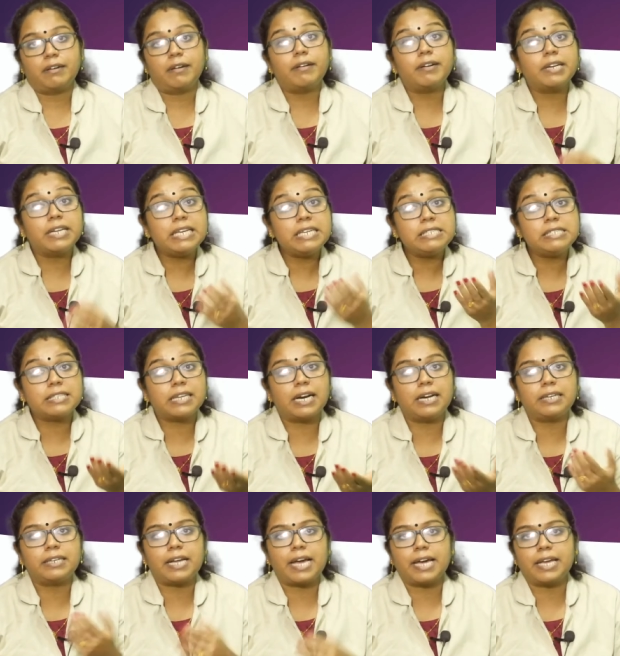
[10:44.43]

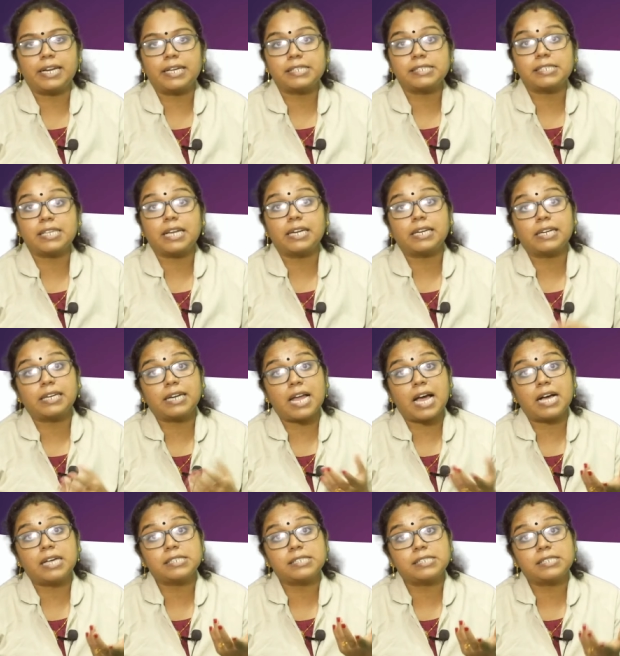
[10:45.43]
regional dialects and
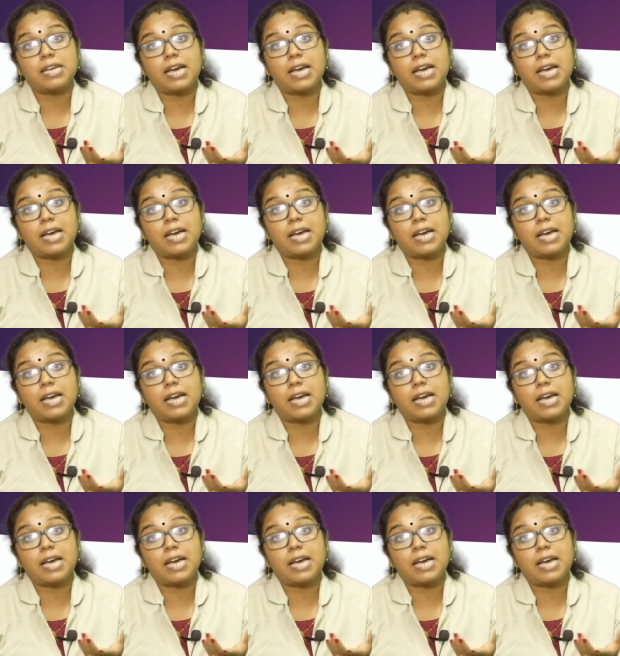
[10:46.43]
class